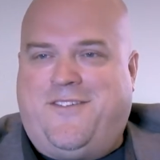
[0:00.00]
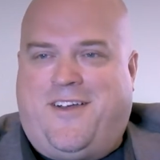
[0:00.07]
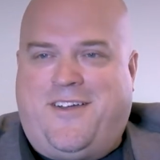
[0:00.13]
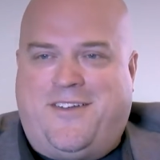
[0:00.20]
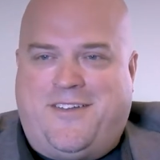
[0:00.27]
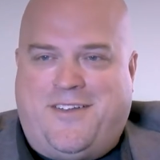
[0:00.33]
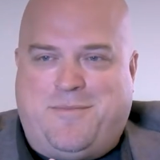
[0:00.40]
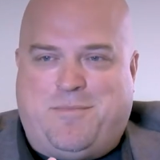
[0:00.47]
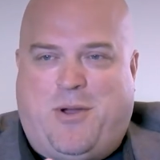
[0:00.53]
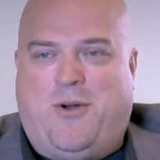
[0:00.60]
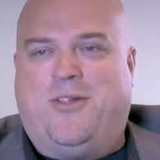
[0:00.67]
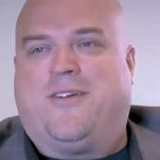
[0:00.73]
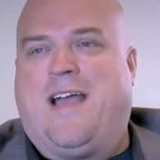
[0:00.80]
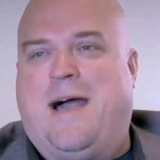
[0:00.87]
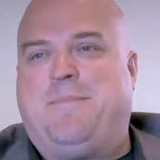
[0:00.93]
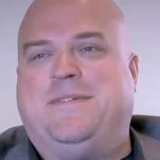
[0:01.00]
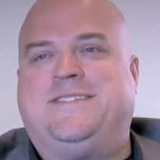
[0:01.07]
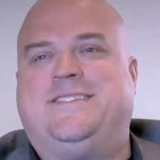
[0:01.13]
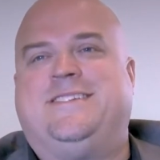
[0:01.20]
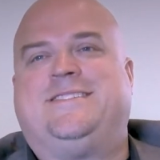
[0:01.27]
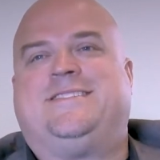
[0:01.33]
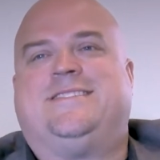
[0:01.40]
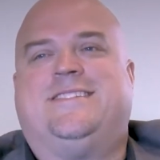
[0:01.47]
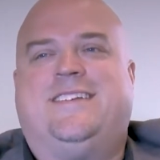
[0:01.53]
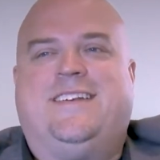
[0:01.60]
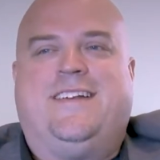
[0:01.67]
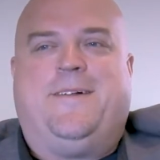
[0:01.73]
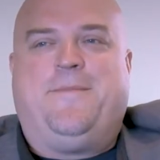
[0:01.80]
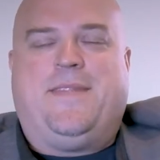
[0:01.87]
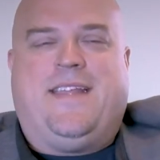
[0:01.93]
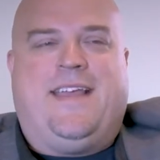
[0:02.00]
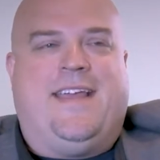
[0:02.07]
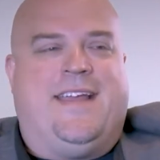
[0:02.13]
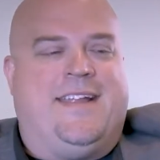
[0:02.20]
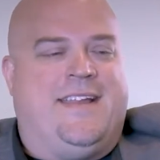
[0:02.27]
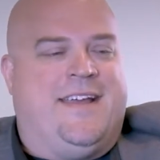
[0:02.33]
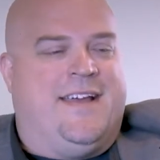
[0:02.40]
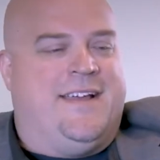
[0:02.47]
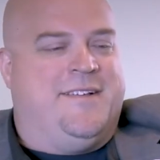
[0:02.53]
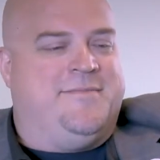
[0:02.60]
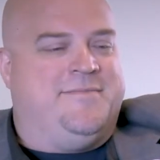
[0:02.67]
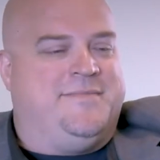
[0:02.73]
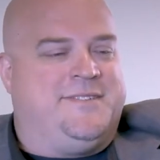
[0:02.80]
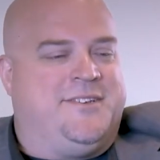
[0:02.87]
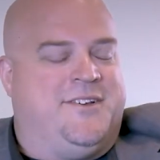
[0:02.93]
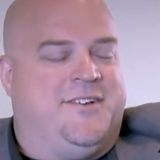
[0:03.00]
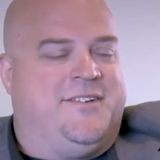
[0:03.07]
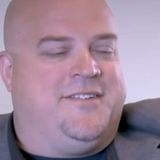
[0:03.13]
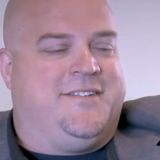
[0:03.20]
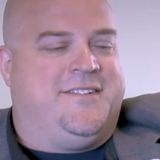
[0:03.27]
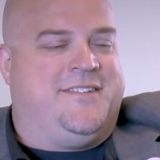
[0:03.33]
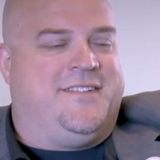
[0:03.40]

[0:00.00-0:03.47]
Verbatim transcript: on polar opposites. And uh, so